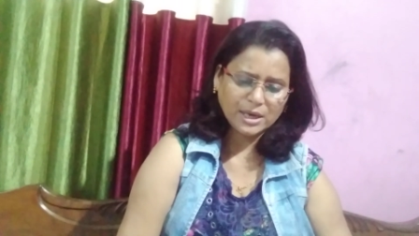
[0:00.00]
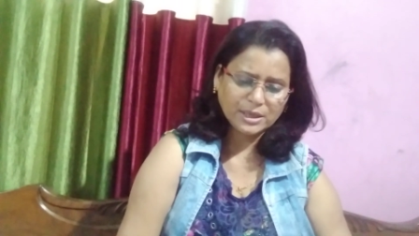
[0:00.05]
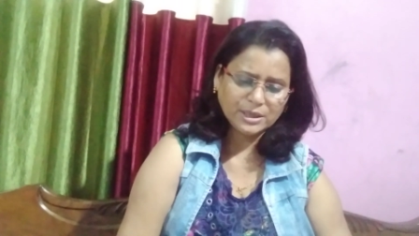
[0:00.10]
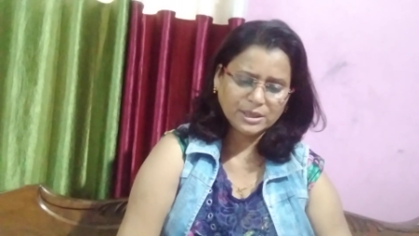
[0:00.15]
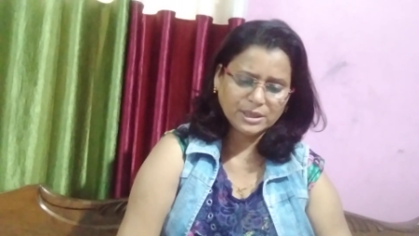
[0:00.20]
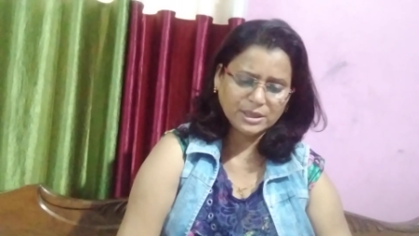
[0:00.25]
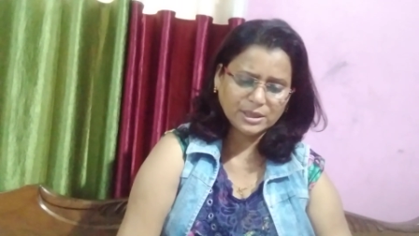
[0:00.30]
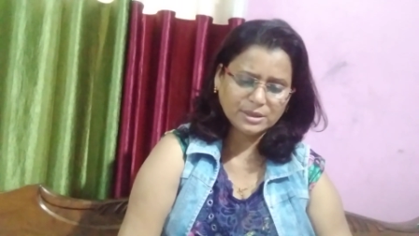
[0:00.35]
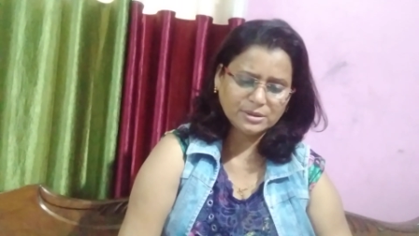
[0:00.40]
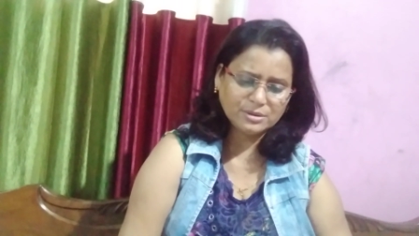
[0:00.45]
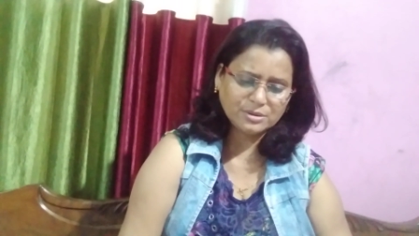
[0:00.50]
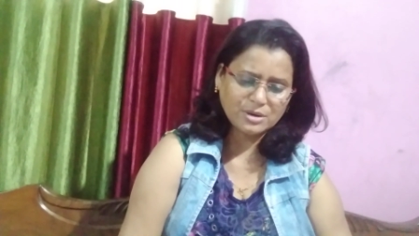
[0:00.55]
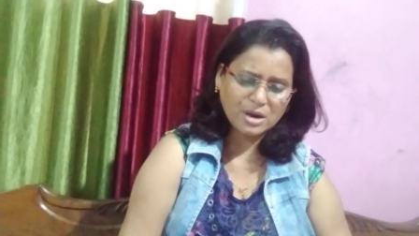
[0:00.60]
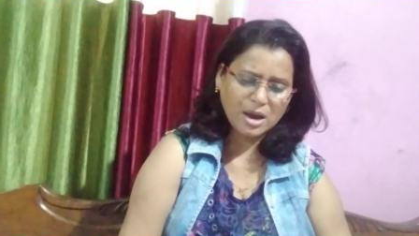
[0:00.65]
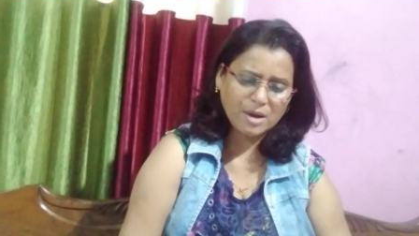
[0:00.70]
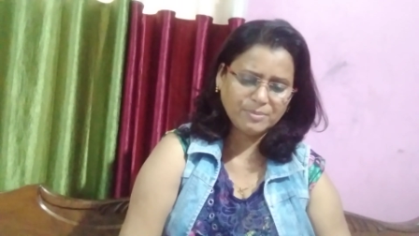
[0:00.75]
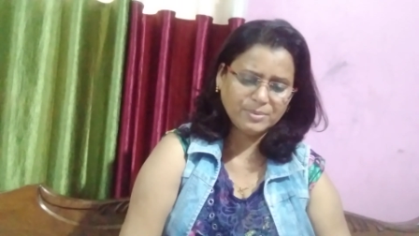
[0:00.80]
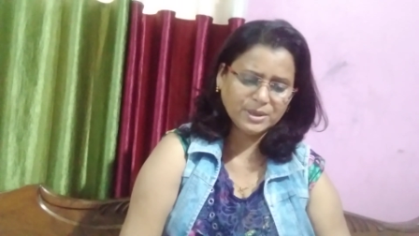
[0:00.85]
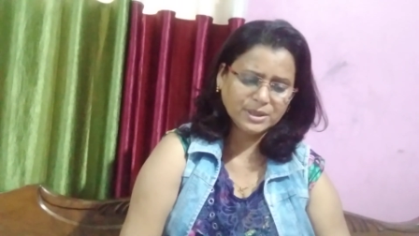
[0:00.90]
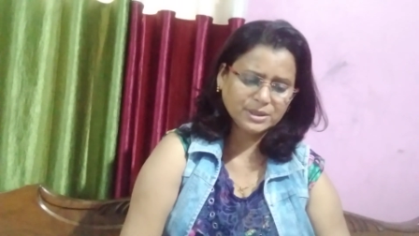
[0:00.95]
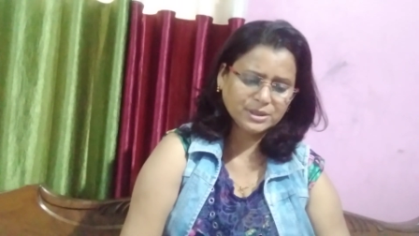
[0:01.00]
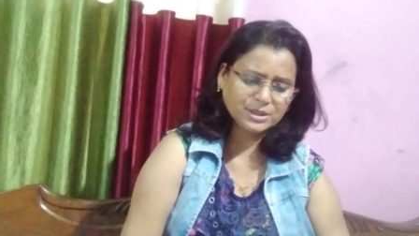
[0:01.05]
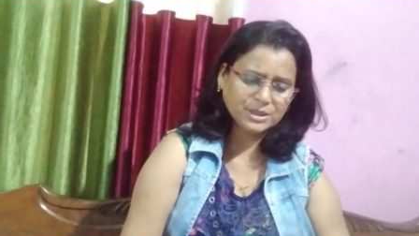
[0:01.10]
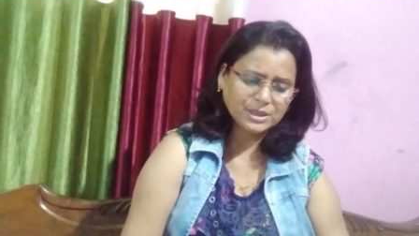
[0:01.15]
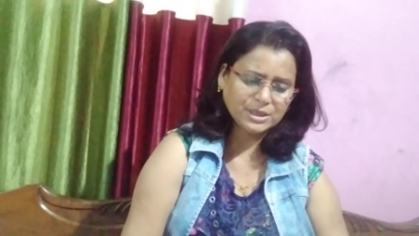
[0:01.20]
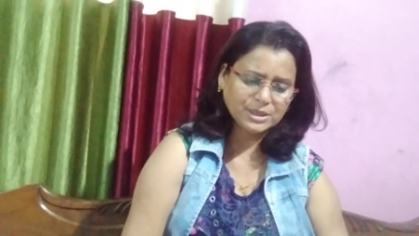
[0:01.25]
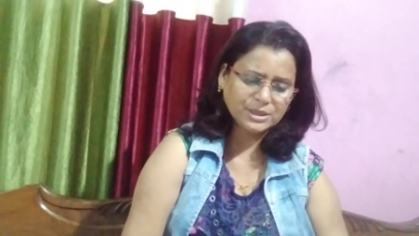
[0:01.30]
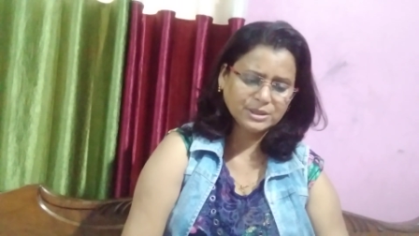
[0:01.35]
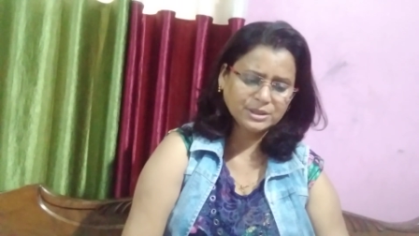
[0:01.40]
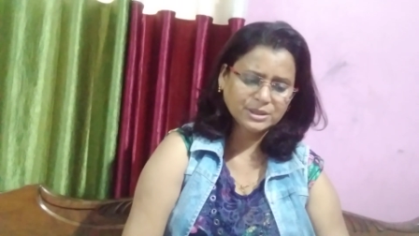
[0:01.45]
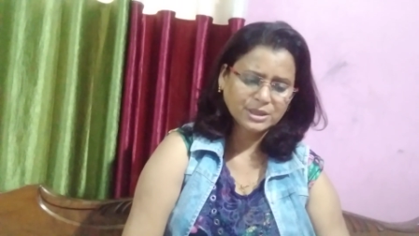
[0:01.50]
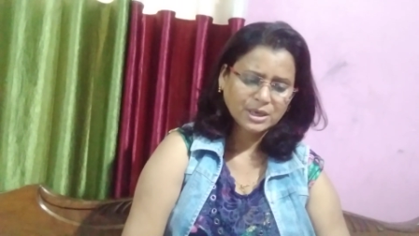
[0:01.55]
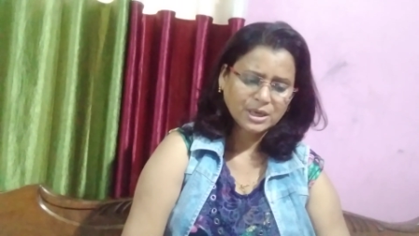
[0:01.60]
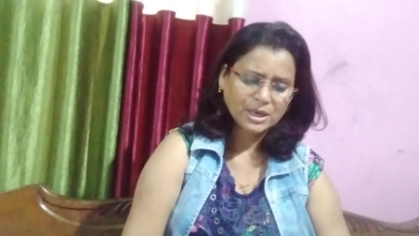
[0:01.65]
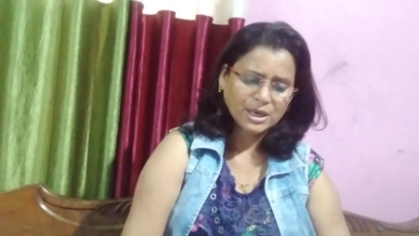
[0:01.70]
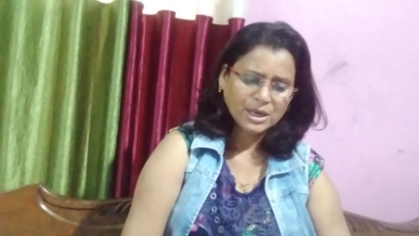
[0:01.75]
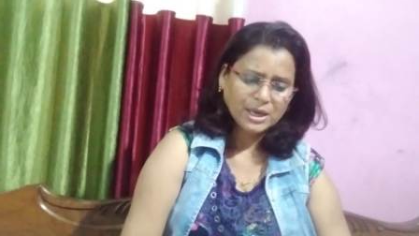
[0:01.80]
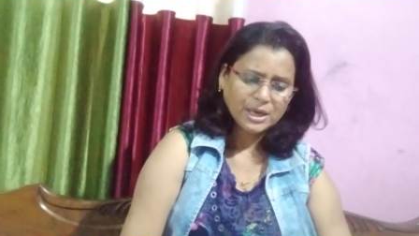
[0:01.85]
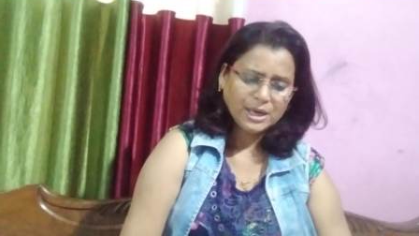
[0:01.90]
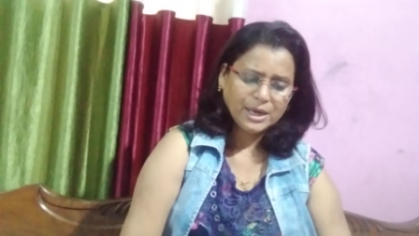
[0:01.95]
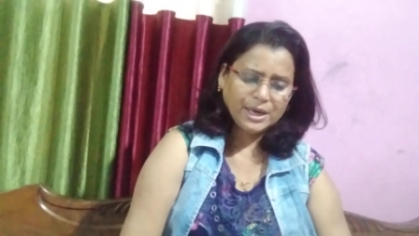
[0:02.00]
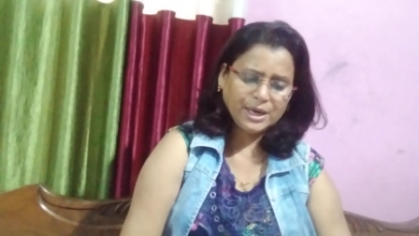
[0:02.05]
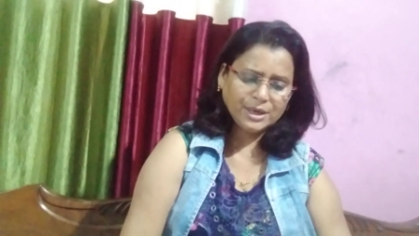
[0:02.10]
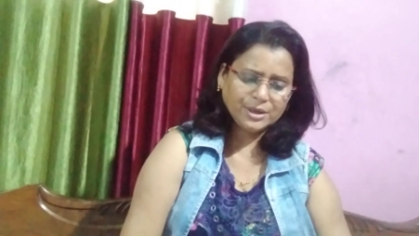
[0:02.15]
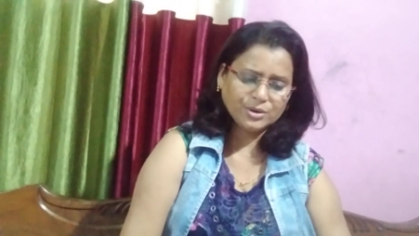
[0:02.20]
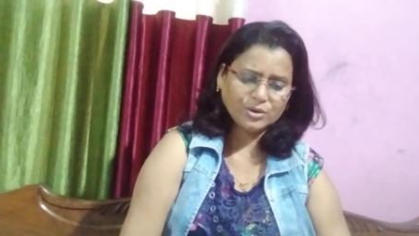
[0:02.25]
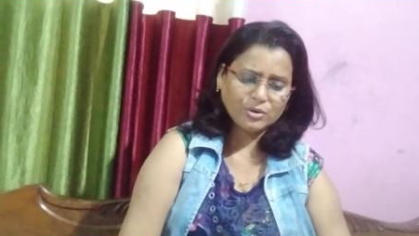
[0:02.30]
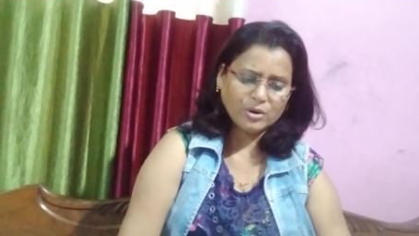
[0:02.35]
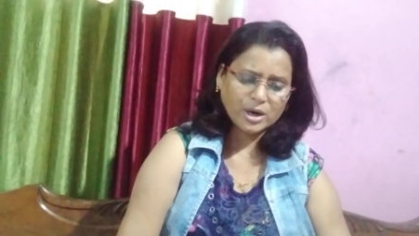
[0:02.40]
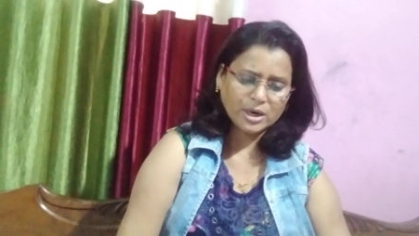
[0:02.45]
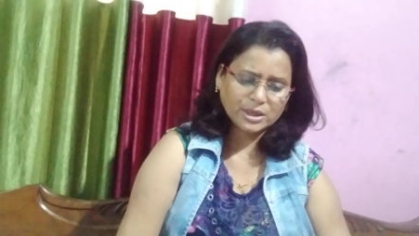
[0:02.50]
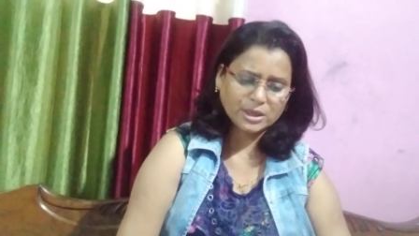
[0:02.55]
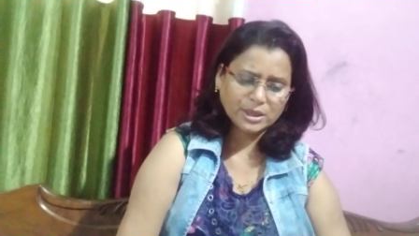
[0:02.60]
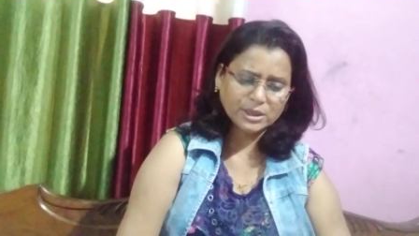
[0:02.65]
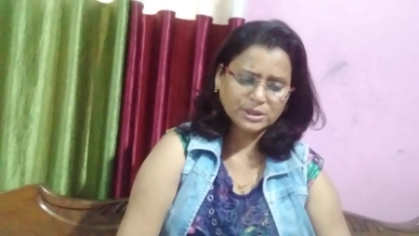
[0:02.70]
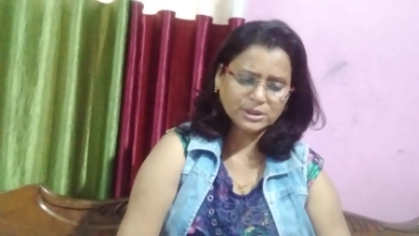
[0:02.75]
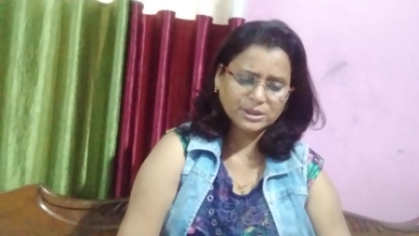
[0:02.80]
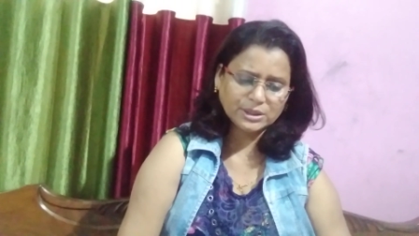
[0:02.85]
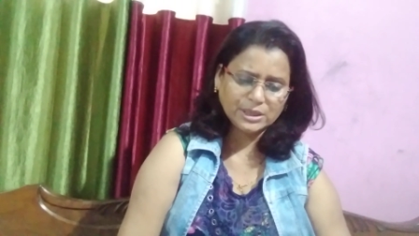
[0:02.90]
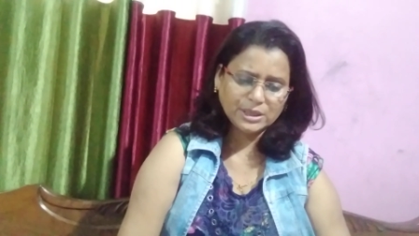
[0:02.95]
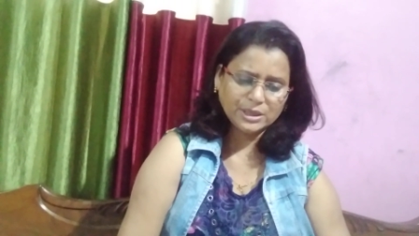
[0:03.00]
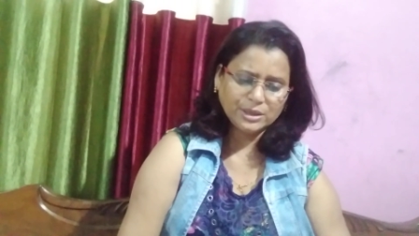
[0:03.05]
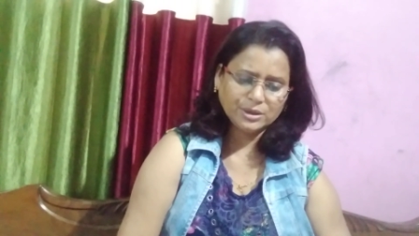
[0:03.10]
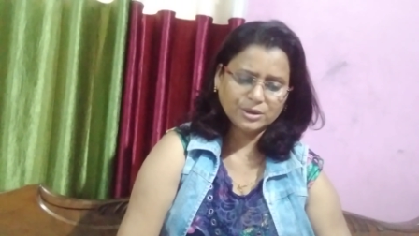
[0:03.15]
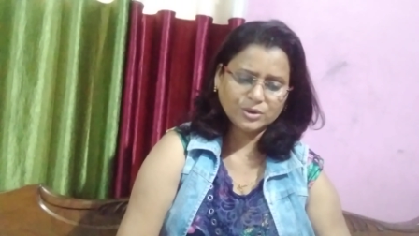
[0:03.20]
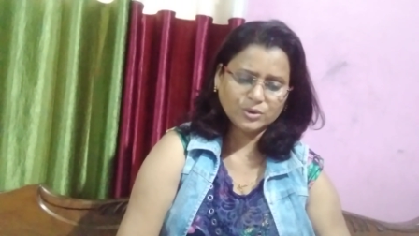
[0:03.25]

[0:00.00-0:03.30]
He established his headquarters in